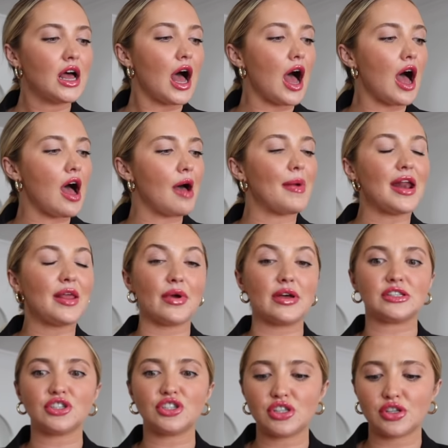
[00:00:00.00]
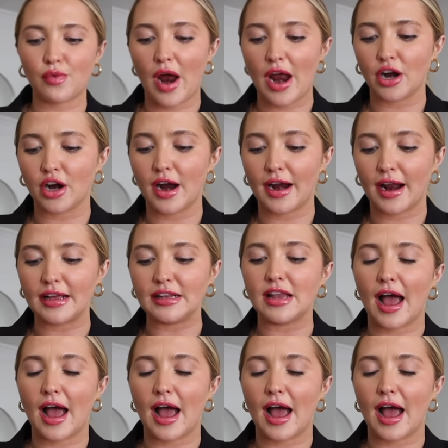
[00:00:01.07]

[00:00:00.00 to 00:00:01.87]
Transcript: Um, anyways, she's a writer and I